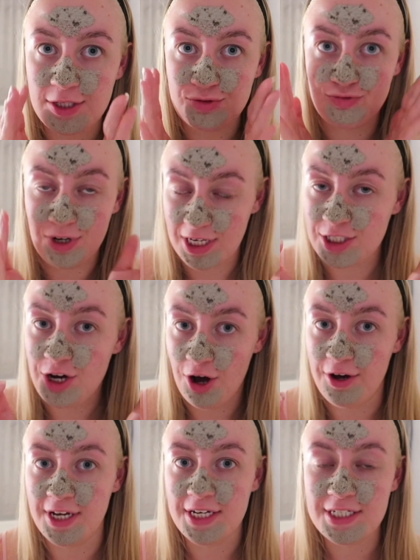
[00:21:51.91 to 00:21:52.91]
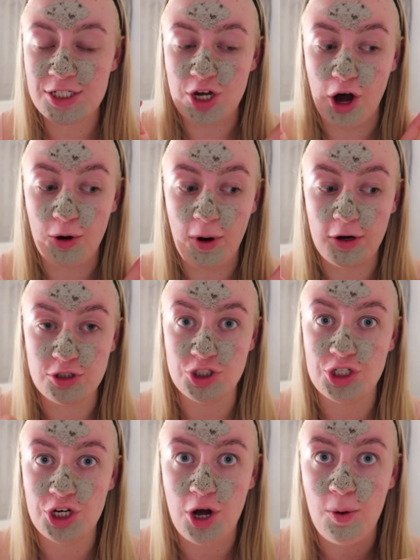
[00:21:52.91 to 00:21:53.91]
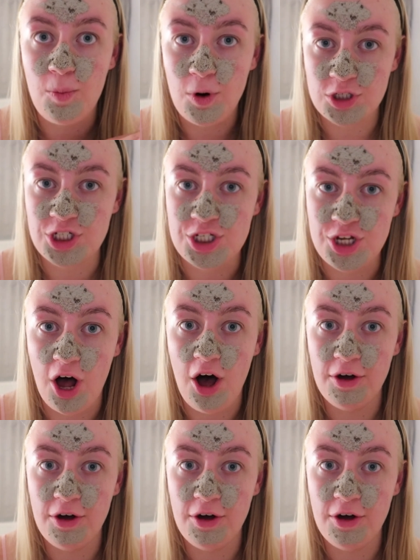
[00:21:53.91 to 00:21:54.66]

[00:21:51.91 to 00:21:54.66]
It's really tight, so I'm just gonna go and wash this